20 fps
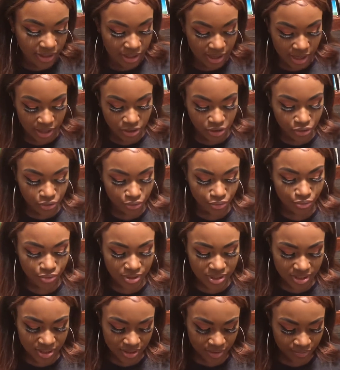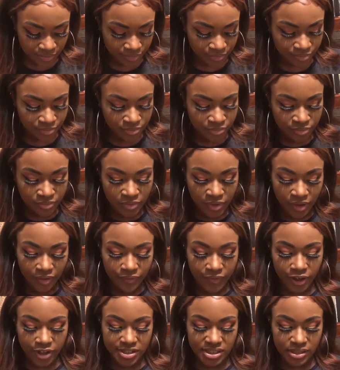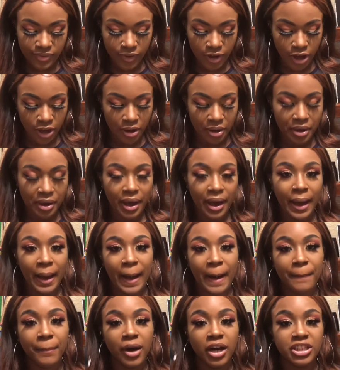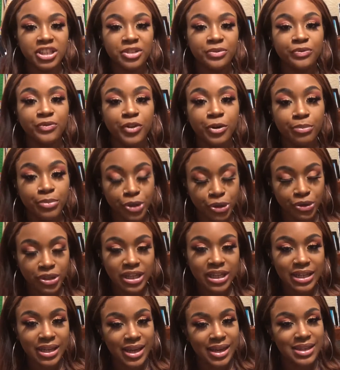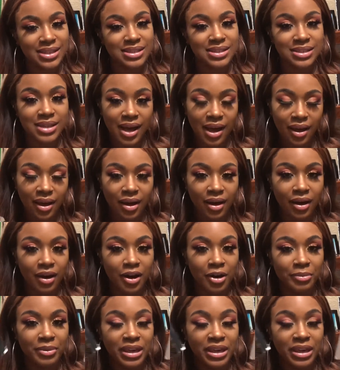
that I used. First of all, I bought them from beautyglazed.com.